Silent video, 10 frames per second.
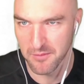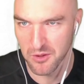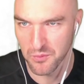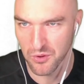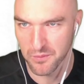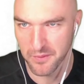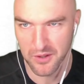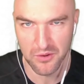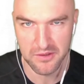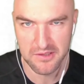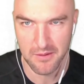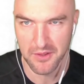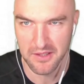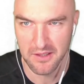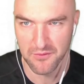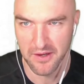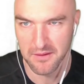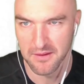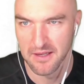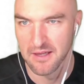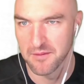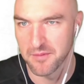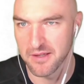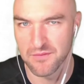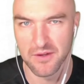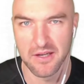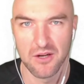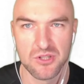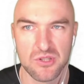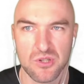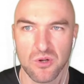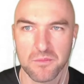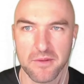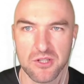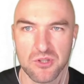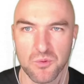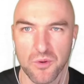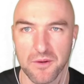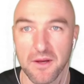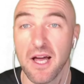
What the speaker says: It will be called something different, but it's for now just called mesh.1.